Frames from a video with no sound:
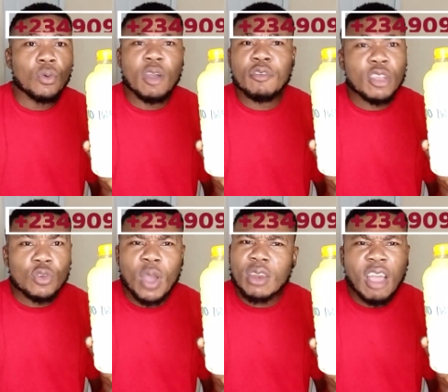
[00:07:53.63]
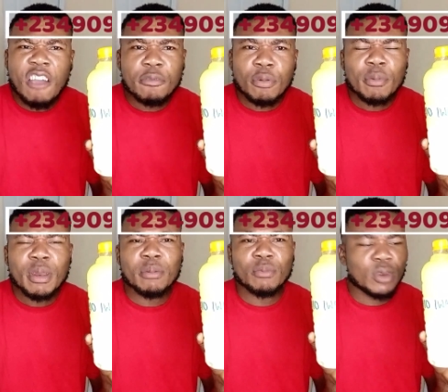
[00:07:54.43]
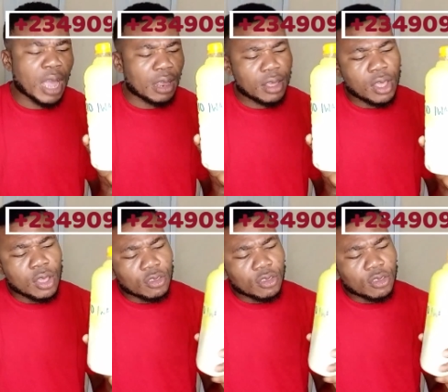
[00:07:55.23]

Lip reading: Wherever you are, don't have a problem with that.